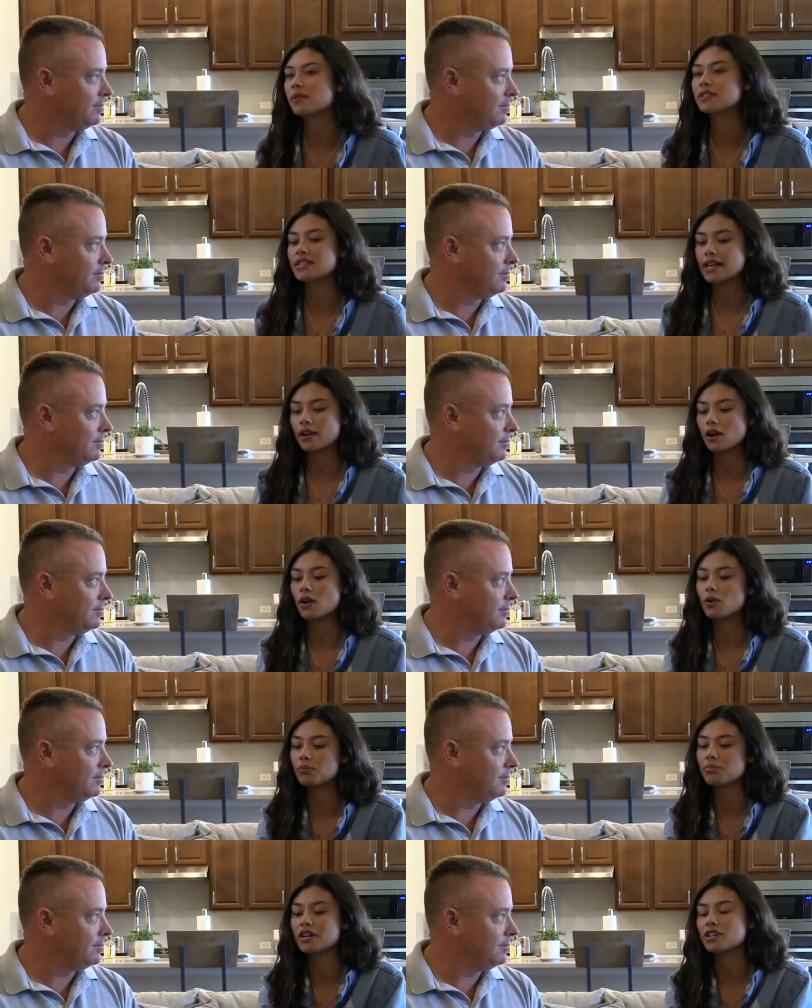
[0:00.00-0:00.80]
Speaker 1: we would take our
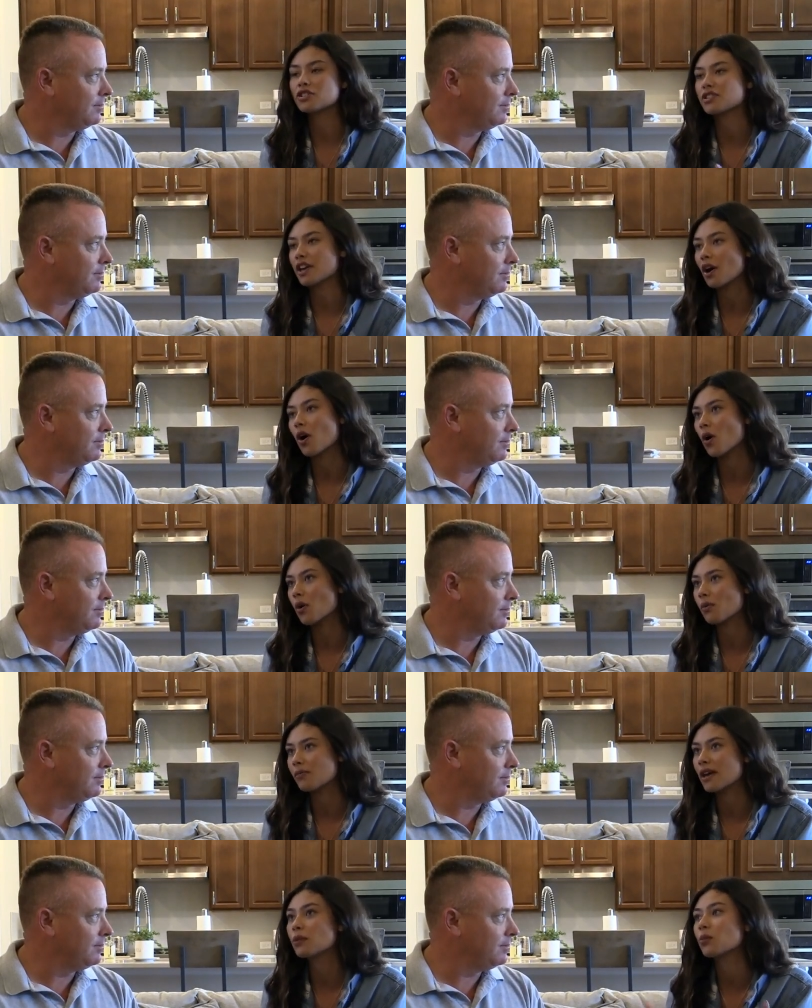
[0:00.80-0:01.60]
own pictures at
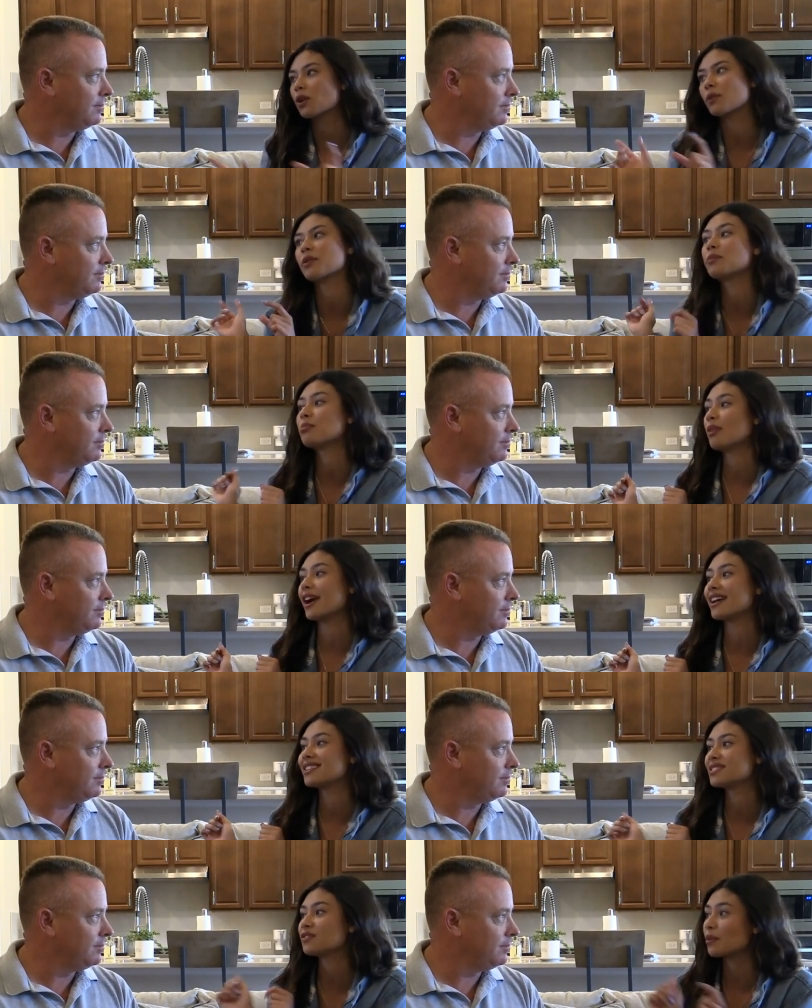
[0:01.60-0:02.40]
home and work with
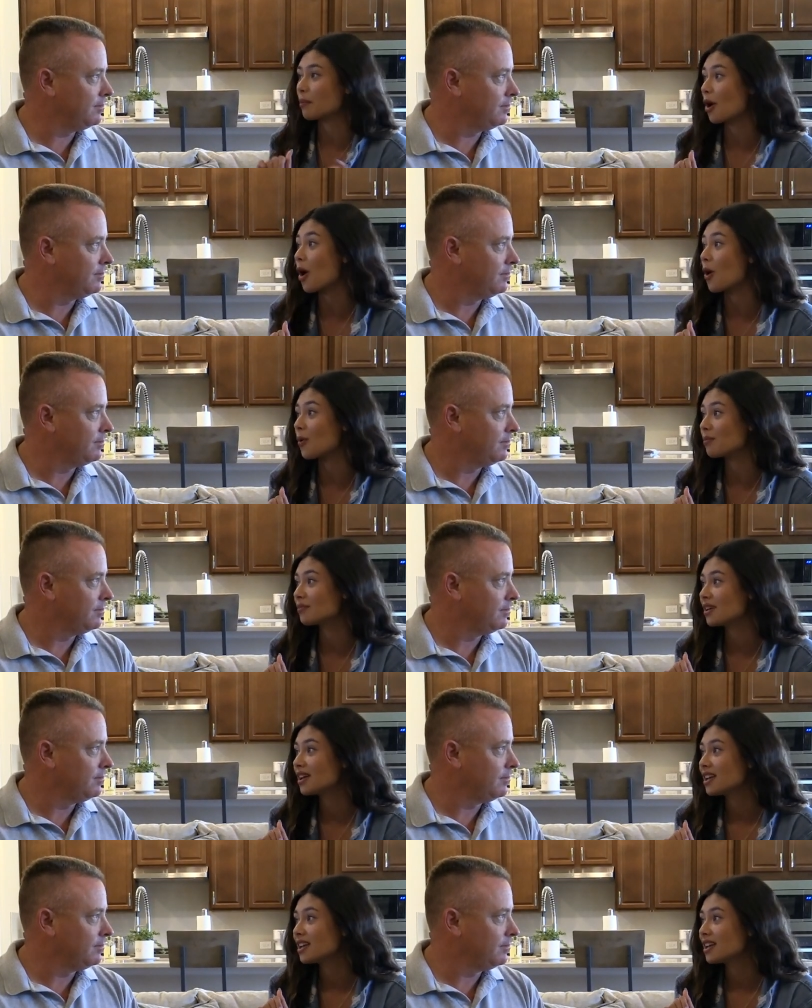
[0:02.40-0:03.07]
brands from home.